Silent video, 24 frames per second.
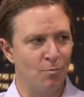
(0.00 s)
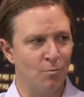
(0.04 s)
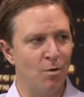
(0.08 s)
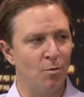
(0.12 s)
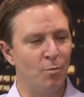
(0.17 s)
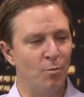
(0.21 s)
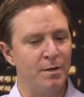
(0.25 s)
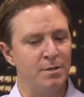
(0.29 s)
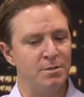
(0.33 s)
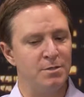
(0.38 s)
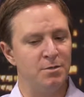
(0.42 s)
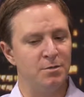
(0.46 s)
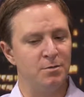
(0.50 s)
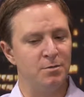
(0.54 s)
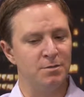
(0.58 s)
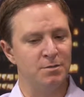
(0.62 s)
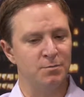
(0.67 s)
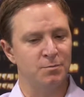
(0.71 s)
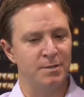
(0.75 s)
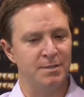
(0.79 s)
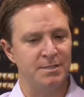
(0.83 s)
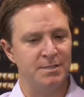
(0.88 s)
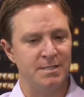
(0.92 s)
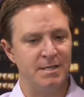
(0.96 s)
So what we do
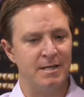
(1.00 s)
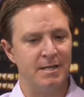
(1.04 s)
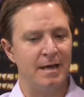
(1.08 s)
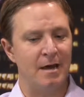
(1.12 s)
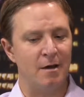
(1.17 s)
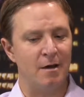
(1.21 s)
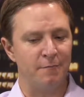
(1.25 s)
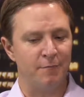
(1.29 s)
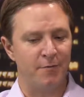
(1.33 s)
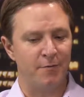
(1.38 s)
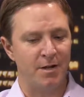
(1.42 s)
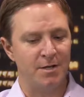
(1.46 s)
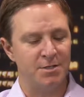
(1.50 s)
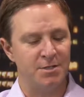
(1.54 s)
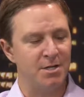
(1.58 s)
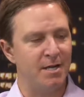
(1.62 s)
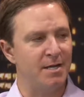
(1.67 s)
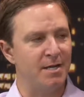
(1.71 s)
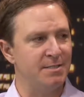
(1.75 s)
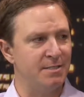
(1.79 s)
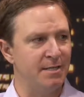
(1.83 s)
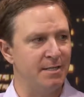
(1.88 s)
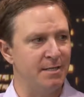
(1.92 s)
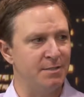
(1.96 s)
is we seek out
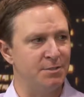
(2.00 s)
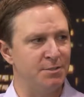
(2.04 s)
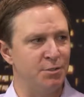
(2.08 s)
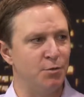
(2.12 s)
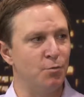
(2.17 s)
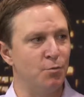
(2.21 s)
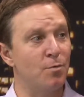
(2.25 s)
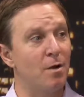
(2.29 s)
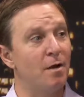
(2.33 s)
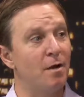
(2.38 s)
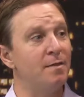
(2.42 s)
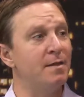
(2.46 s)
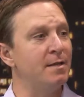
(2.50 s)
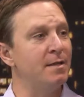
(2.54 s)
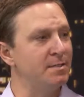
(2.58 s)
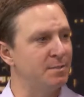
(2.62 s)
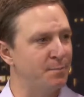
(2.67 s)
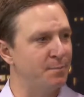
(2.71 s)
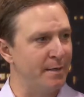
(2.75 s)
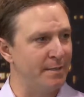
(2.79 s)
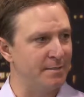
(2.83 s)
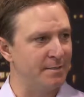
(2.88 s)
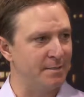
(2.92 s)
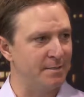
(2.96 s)
franchisees to run
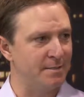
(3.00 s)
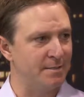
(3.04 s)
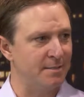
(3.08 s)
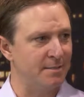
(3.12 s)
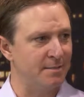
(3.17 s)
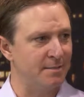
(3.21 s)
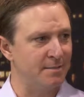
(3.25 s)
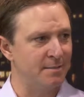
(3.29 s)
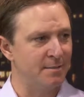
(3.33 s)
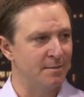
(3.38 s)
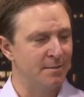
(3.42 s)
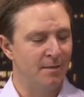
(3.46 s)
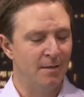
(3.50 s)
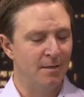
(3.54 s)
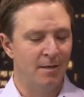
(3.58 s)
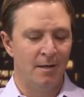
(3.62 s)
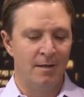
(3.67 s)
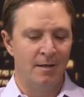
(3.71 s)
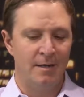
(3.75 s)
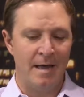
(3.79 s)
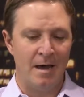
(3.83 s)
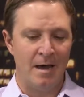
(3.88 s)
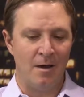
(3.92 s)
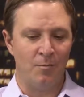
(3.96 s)
these businesses.
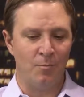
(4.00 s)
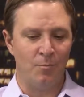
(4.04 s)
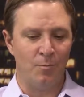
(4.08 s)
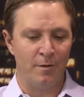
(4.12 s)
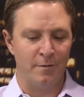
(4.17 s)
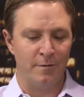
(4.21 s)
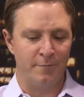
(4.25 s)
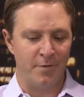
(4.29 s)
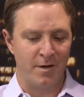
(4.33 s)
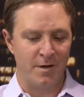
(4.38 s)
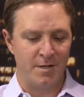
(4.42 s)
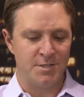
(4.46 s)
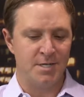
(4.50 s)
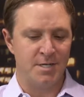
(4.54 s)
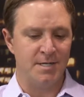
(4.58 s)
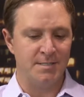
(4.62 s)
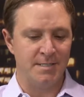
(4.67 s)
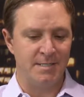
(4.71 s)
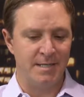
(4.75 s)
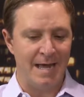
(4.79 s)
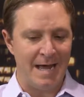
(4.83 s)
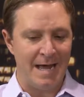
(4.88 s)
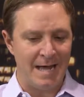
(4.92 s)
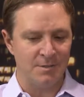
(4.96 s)
Now, when a
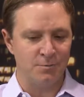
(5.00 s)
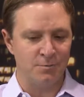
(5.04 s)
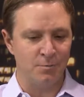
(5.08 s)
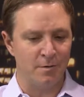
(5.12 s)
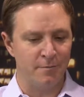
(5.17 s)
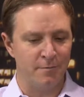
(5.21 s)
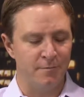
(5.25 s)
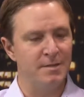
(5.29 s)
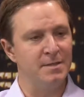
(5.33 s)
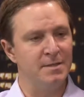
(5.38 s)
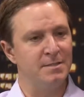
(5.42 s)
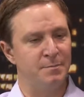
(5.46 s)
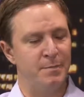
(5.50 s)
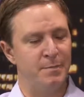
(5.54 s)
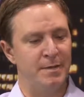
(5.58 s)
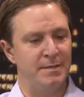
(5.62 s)
franchisee has one of these